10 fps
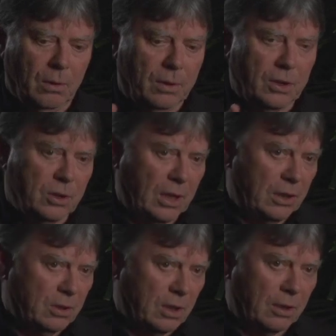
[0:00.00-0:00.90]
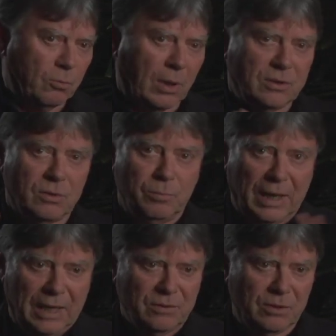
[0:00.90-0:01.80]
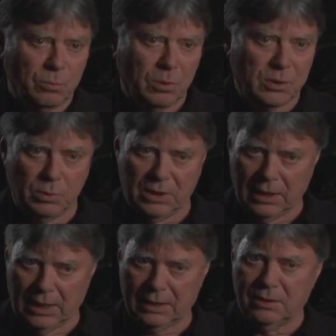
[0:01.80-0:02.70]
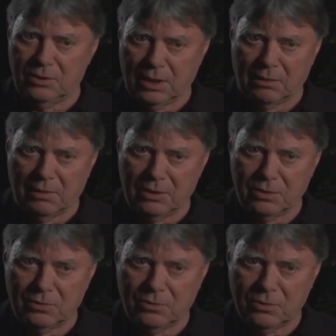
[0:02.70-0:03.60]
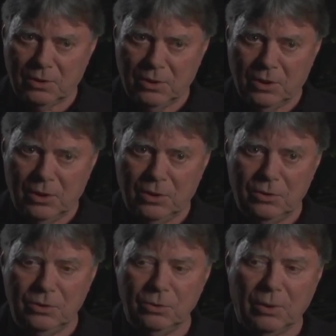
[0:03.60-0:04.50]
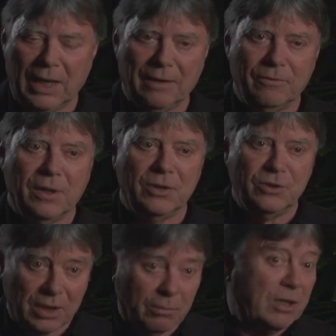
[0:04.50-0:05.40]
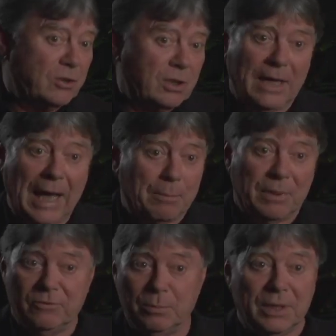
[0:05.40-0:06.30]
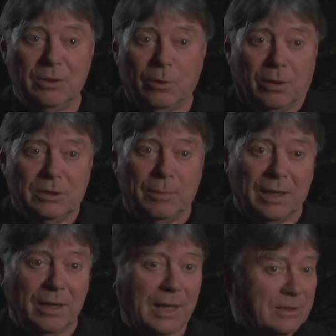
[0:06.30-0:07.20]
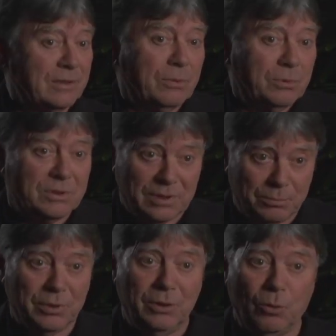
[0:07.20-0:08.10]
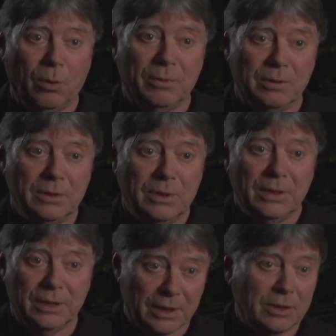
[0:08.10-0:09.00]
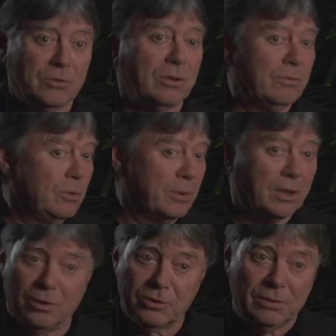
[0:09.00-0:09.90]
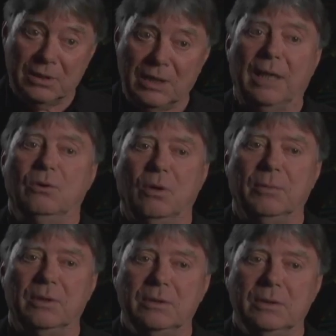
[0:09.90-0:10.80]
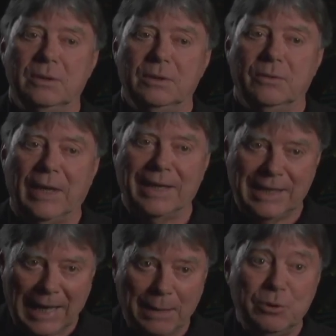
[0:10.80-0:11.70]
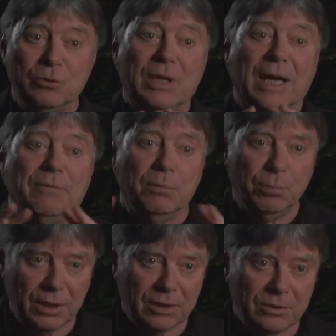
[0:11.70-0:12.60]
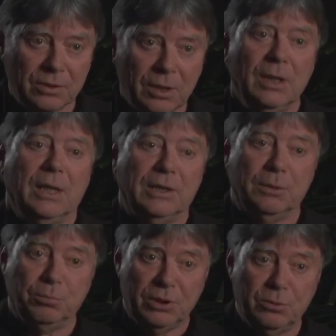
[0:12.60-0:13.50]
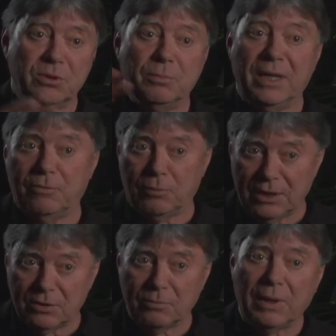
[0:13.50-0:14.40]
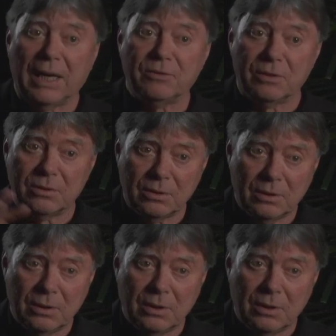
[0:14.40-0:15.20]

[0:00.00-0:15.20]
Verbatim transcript: initiation and rites of passage, which would connect the generations, you have a generation gap. Everybody talks about it as if it was simply normal. In the history of human culture, it's not normal. That gap used to have a bridge, and the bridge was made of rites of passage.